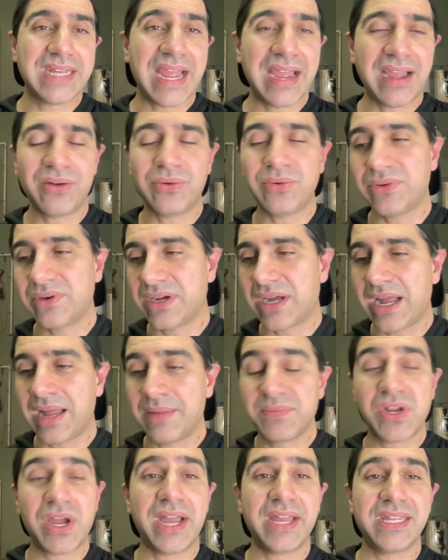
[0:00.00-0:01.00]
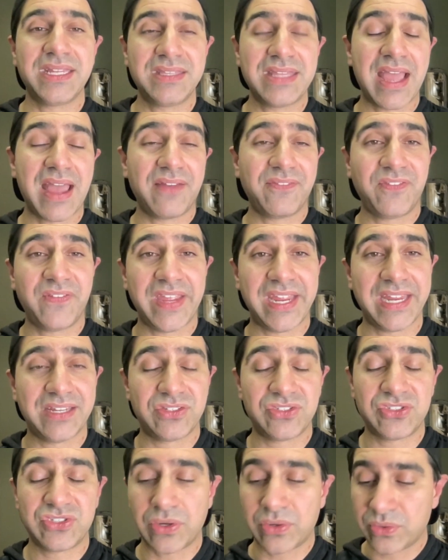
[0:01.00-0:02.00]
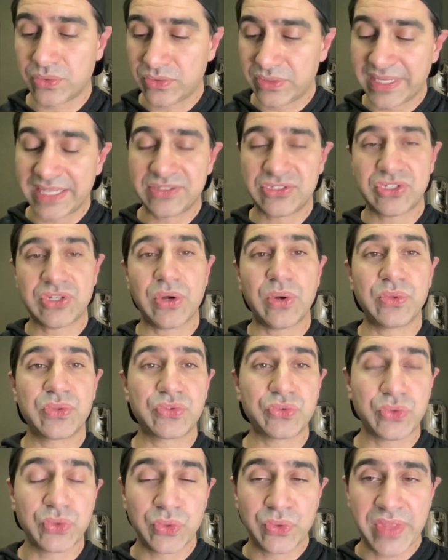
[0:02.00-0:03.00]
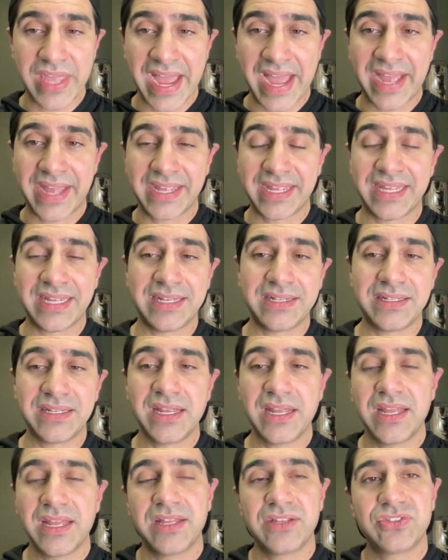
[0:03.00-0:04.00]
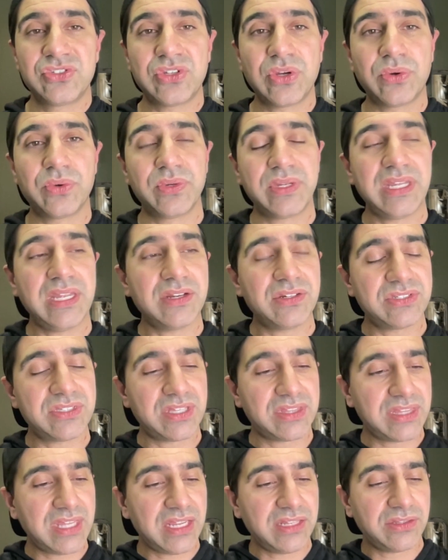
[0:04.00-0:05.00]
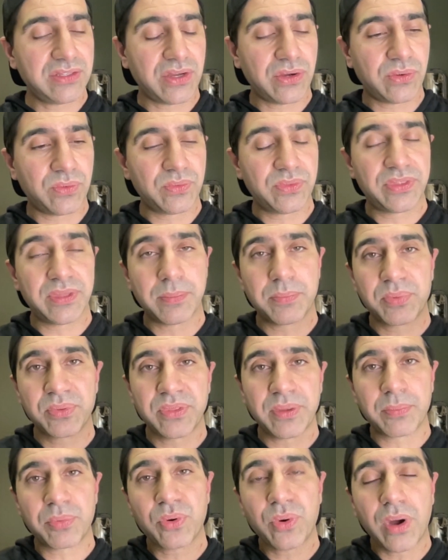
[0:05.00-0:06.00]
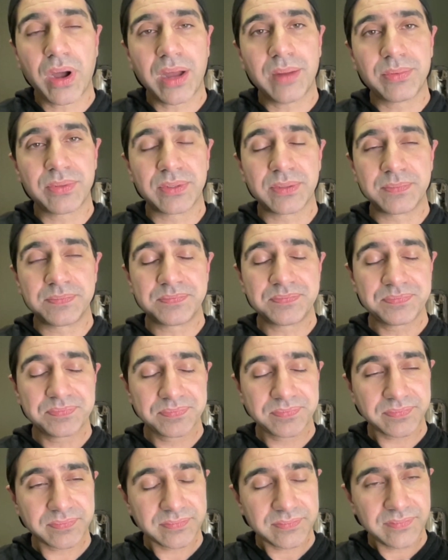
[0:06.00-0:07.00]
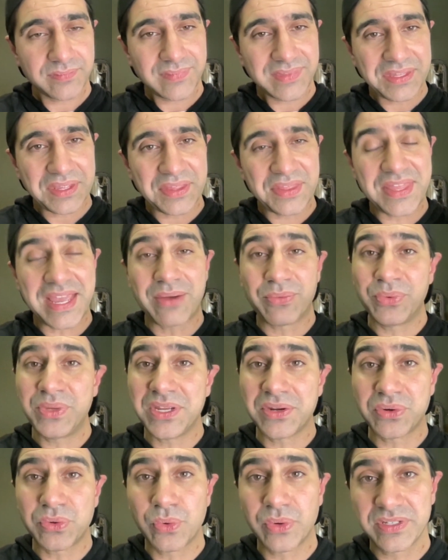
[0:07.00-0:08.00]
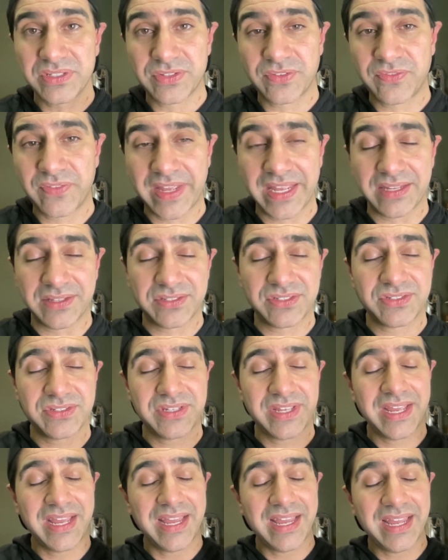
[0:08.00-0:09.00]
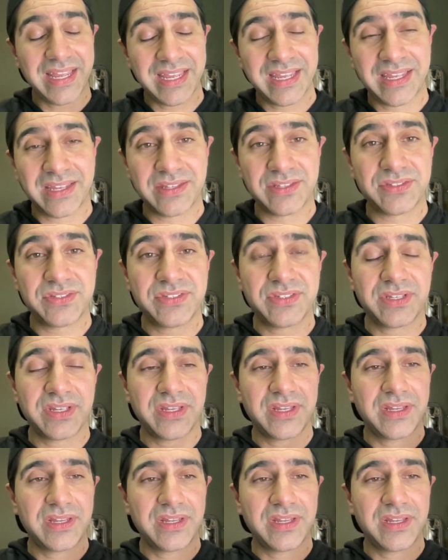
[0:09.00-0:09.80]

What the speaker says: now, I'm not in that phase. So let's go through that. And so here's the thing, though: the problem that we are going to face is